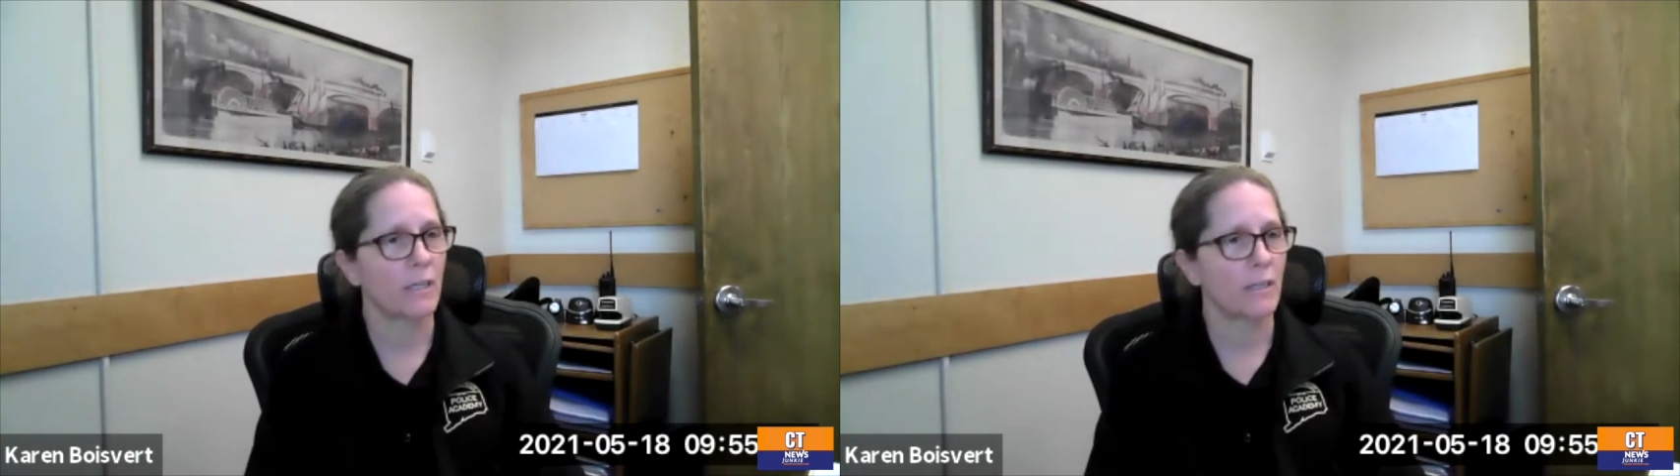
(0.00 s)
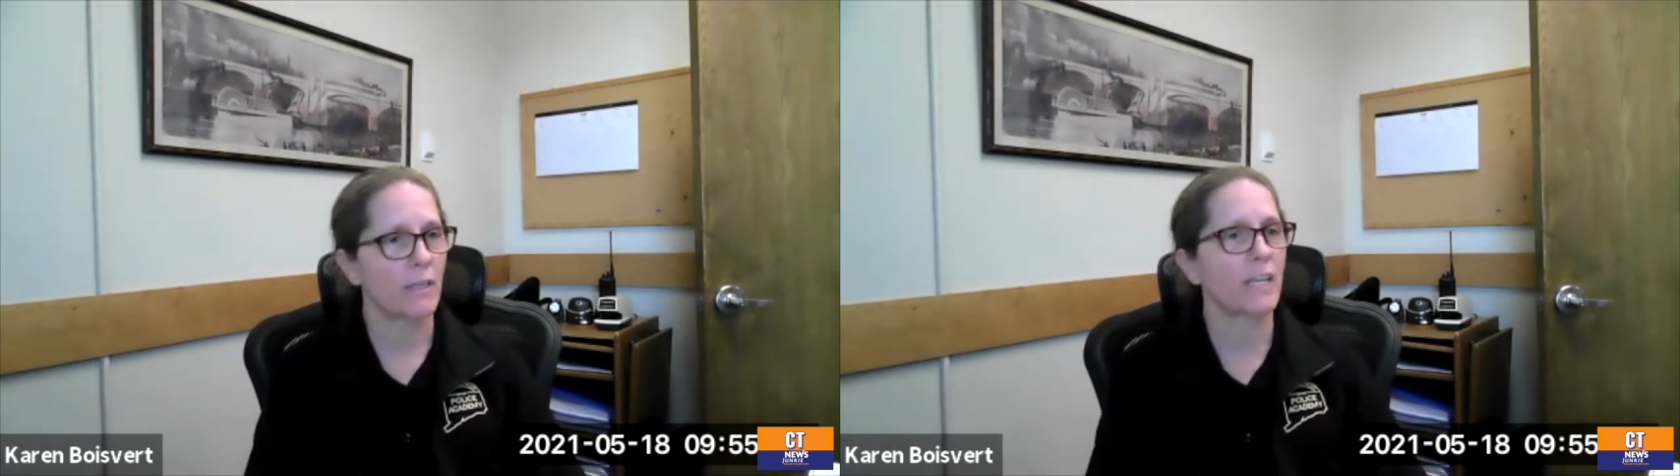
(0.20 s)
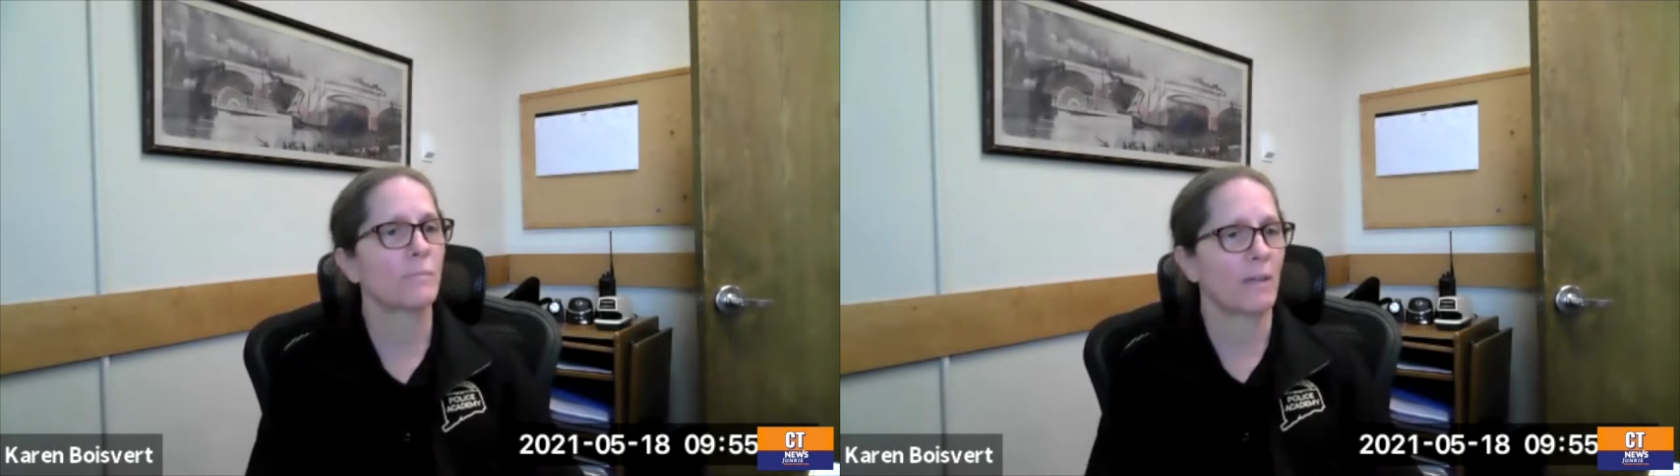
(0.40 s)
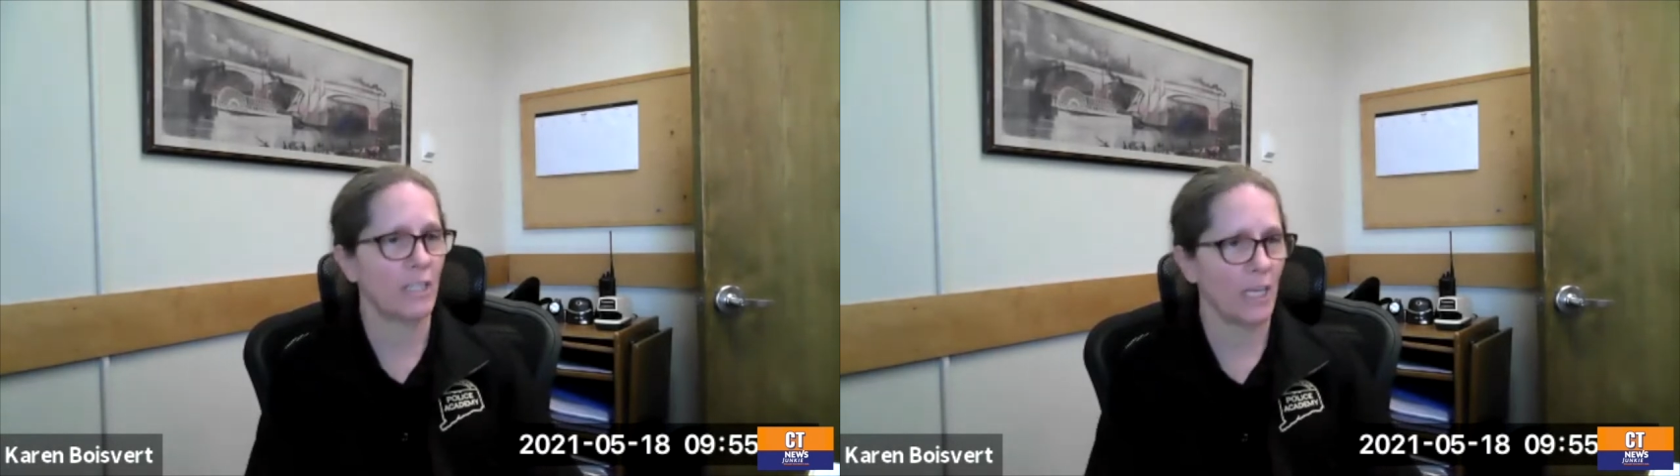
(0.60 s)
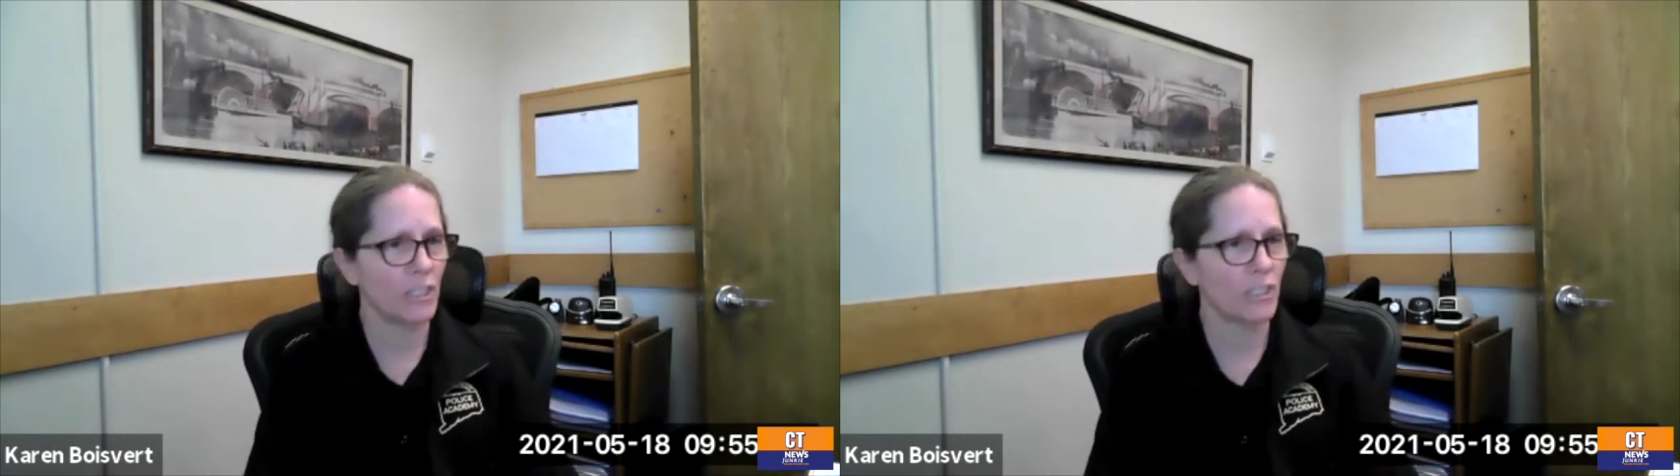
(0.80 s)
the
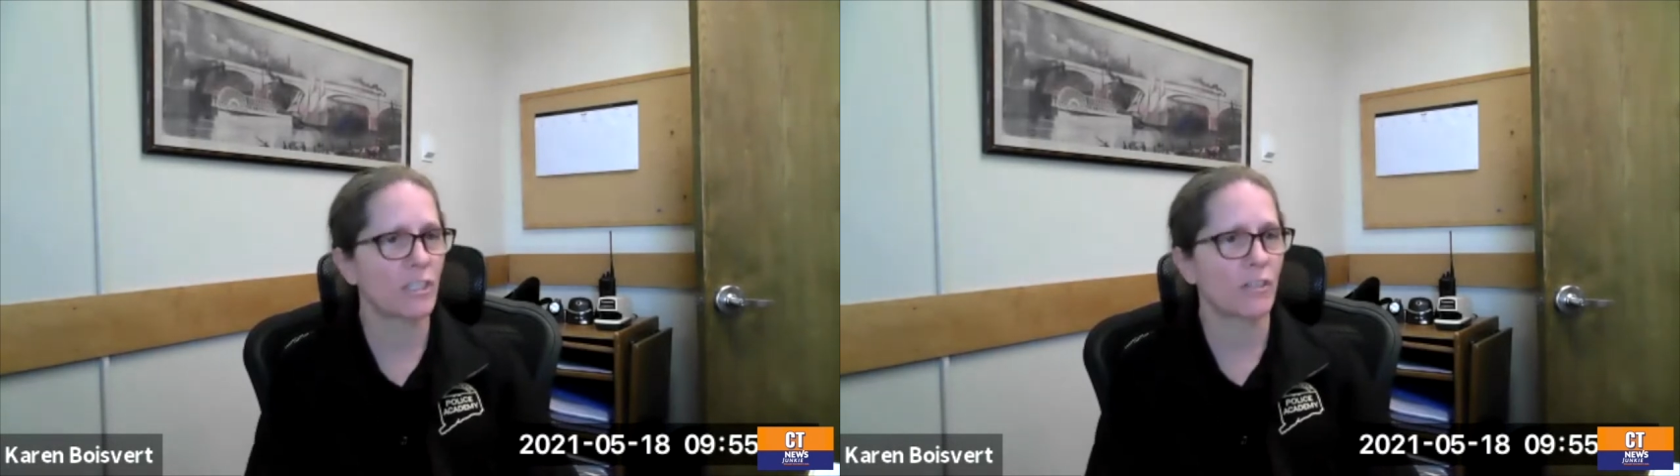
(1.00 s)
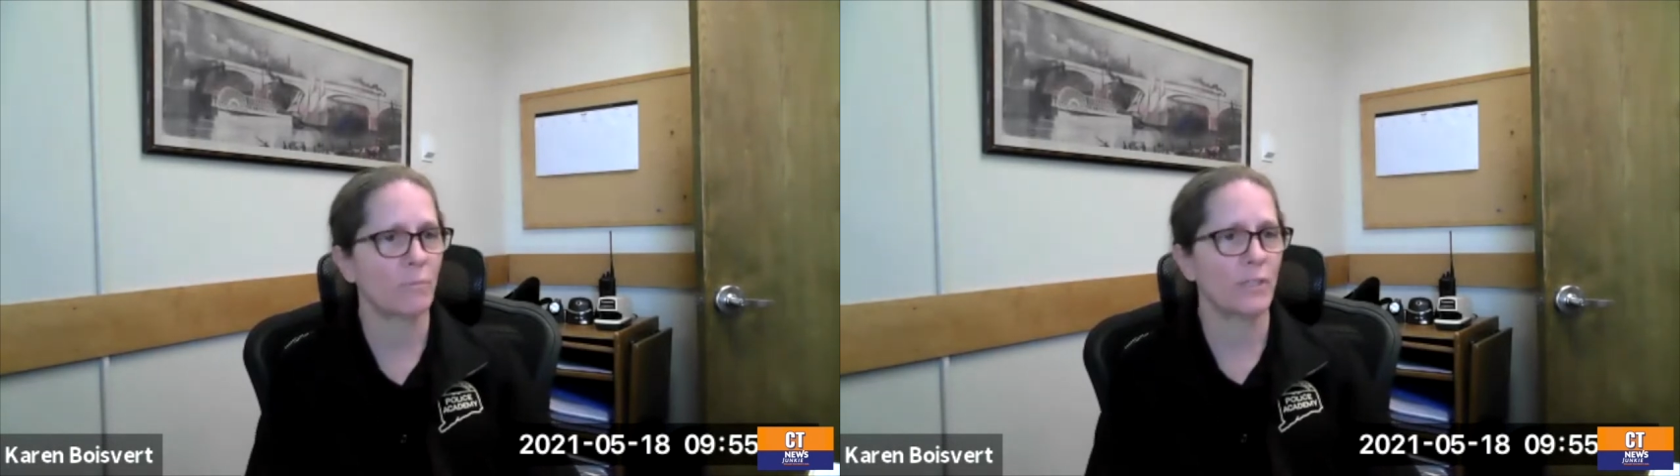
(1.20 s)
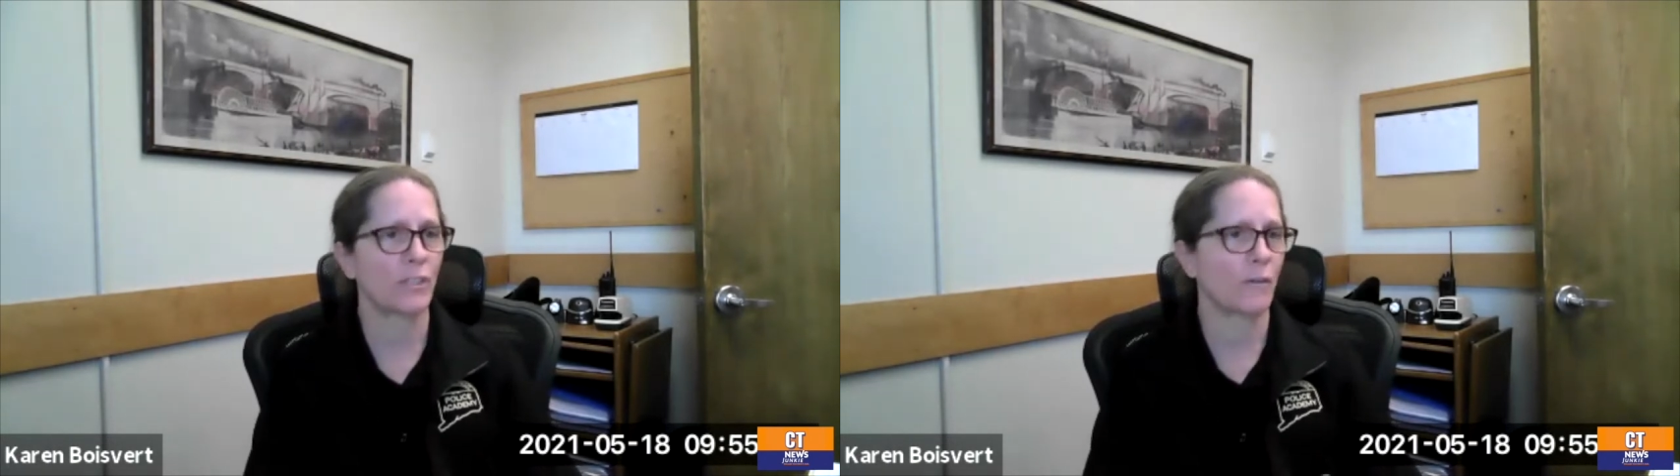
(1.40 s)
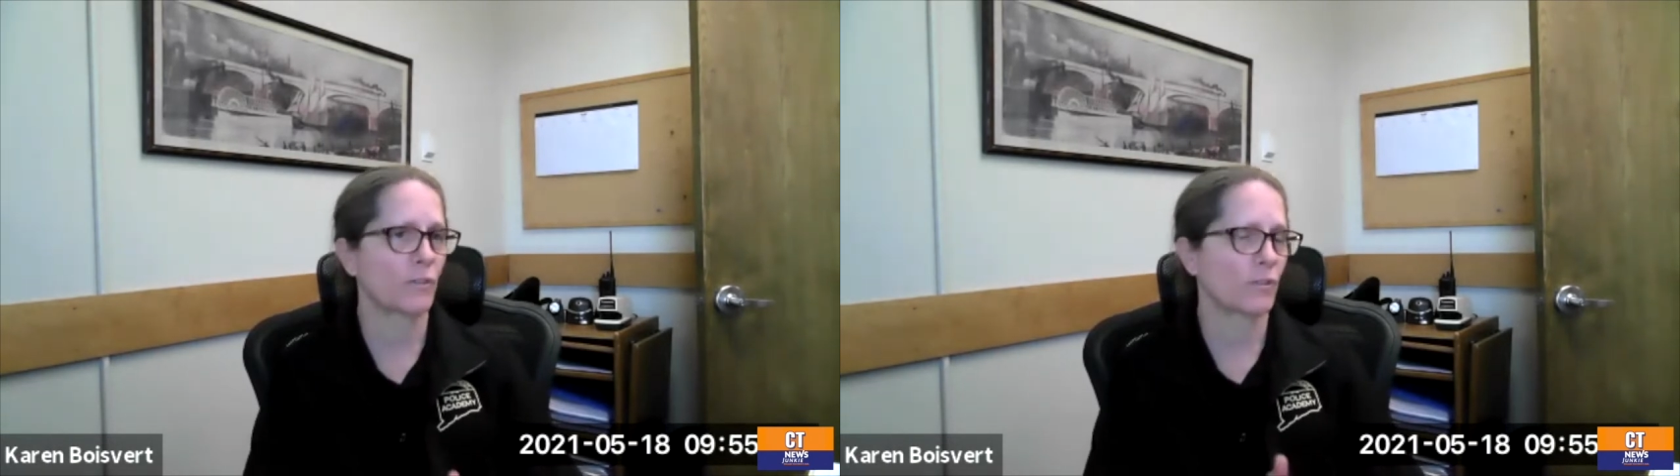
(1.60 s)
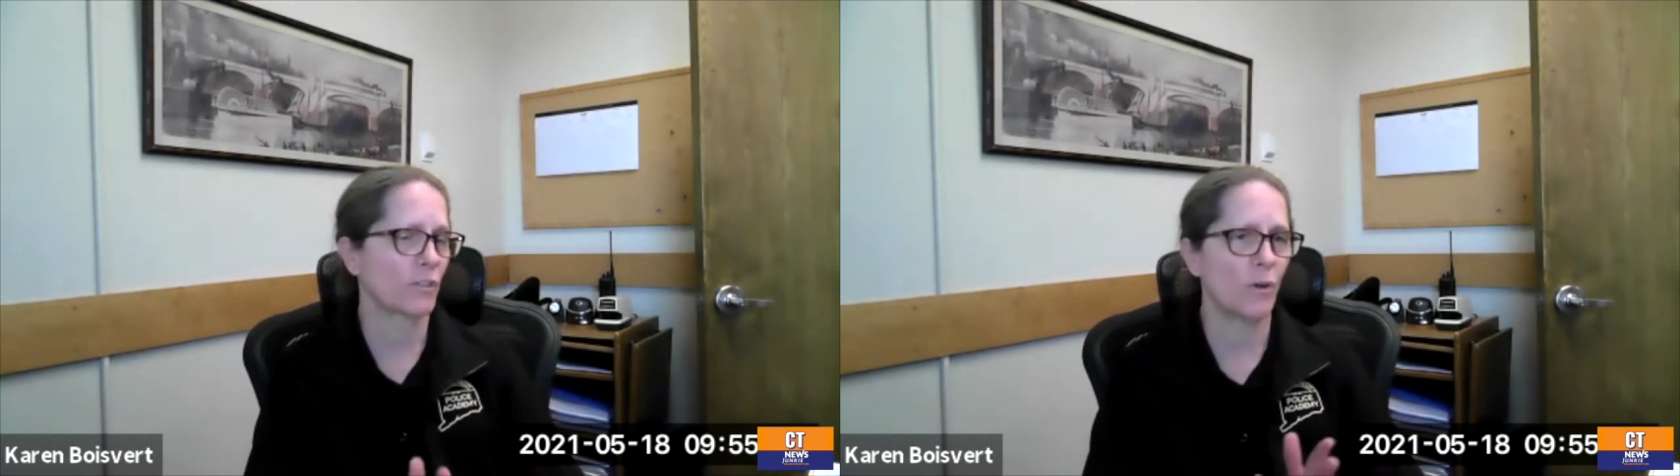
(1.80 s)
expectations of police officers,